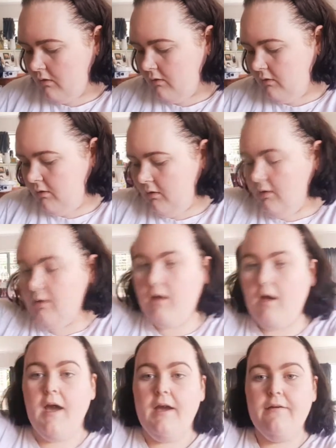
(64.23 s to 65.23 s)
yeah,
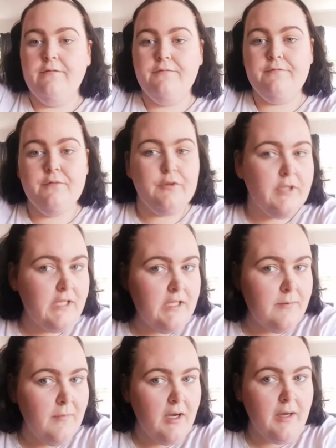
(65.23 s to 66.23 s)
I've already
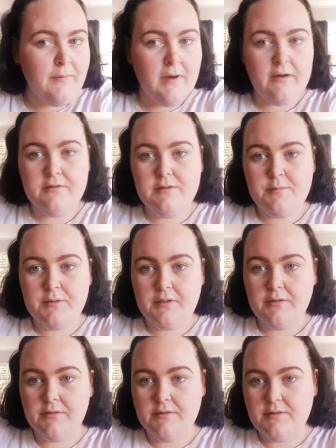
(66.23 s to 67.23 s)
done my eyebrows
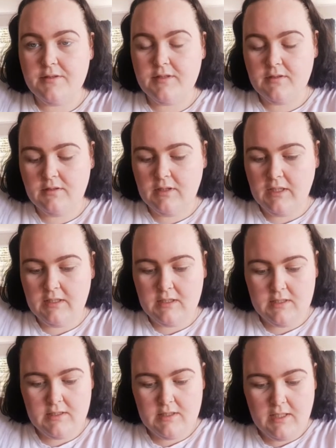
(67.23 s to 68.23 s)
because that
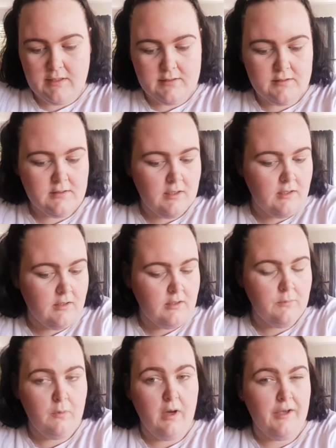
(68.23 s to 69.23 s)
just takes a
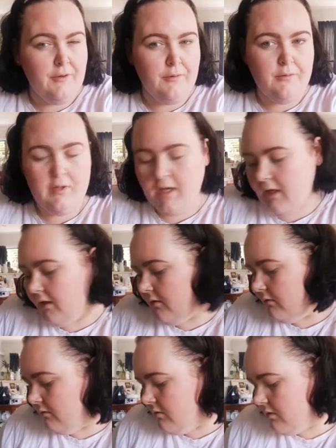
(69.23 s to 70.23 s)
while
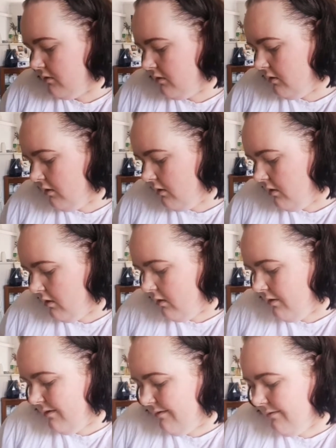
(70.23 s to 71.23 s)
and
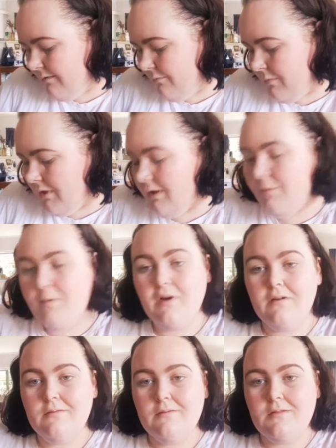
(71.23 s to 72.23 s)
my
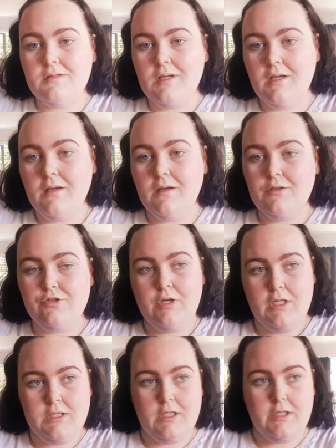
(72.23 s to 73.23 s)
eyebrows are
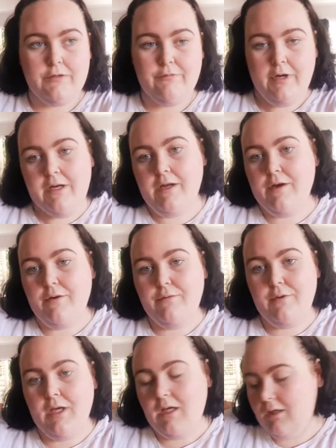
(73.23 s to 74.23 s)
tragic right
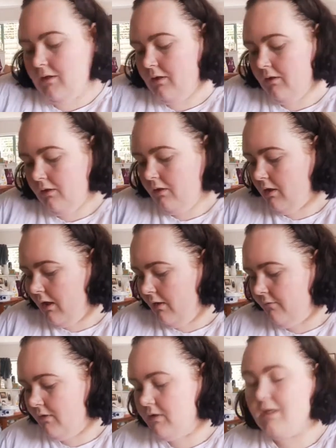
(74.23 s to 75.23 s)
now and I
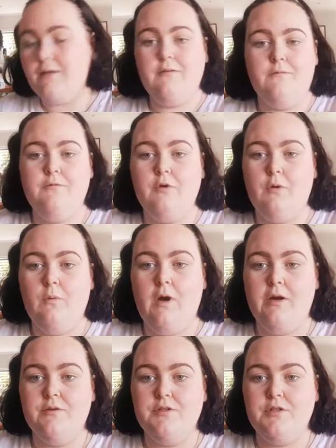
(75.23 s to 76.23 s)
haven't done them for a
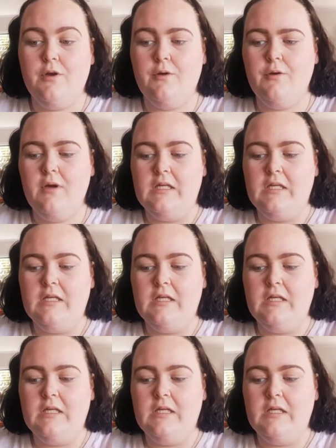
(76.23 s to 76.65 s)
while, so